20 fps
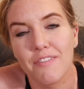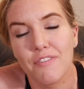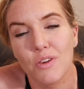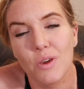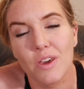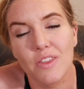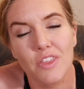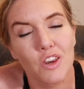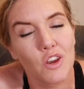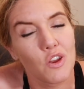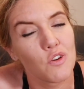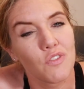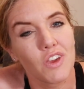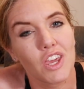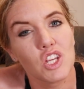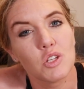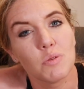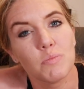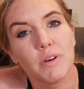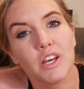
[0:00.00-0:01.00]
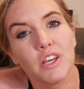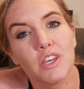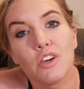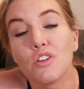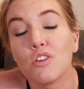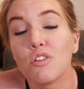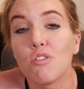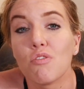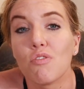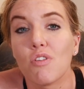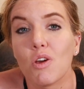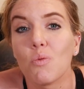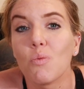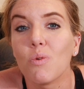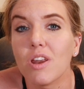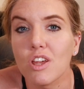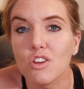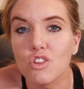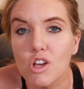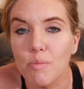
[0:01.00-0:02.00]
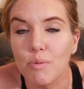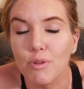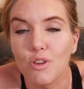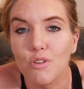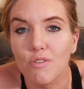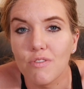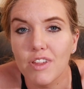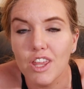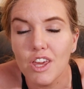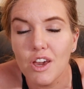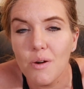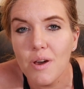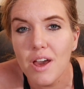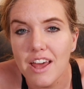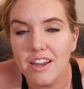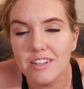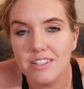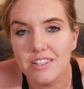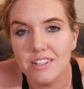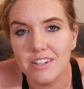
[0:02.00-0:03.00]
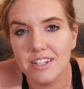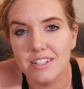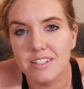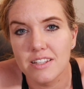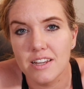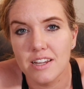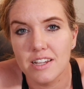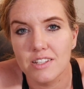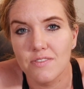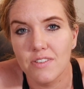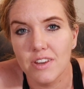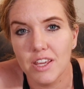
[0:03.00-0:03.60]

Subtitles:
If you hit the notification bell, you'll get notified when I drop a new video, and I'll see you guys in the next